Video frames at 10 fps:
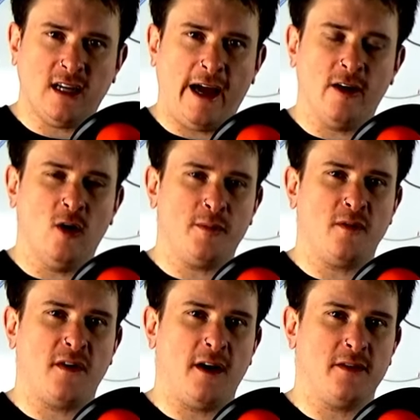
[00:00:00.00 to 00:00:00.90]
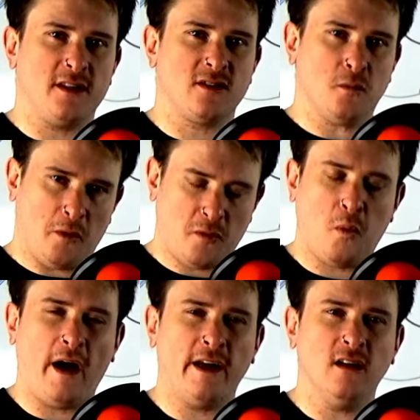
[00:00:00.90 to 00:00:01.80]
I hope you found this
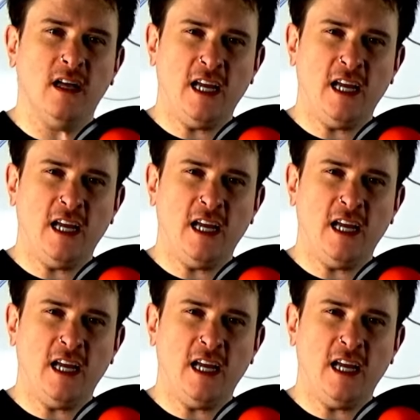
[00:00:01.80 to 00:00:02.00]
worthwhile.